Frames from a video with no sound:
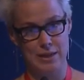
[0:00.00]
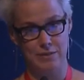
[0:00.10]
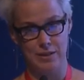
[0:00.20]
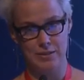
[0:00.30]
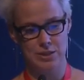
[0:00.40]

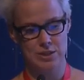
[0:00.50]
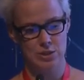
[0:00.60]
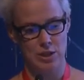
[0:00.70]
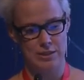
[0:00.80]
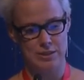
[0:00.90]

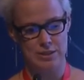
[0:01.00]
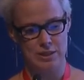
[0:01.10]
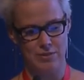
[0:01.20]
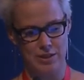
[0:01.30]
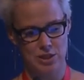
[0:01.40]
advantages and
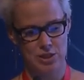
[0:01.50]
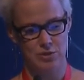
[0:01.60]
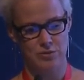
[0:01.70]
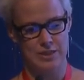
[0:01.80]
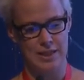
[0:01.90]

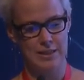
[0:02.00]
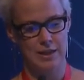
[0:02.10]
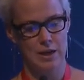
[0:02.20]
disadvantages of that.